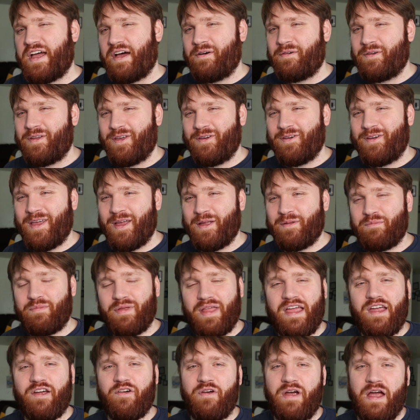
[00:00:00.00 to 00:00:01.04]
how you can
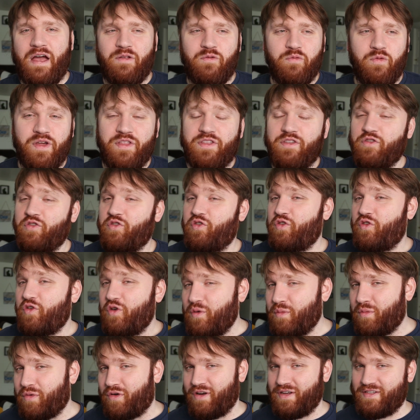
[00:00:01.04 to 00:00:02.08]
play around with
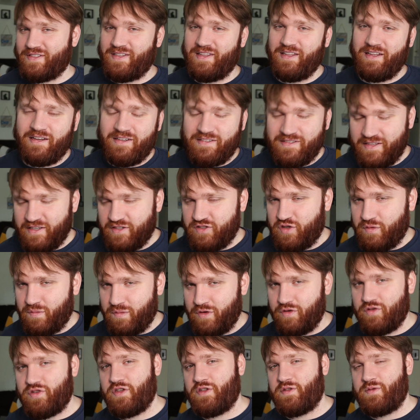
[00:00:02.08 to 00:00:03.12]
numerous Linux
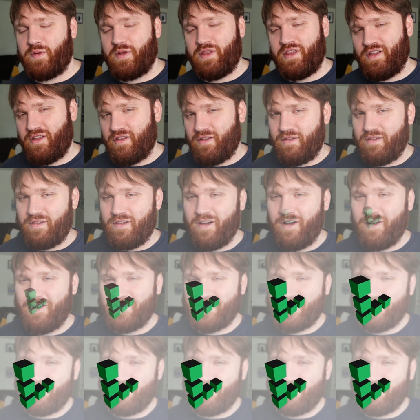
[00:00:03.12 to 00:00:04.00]
distributions within our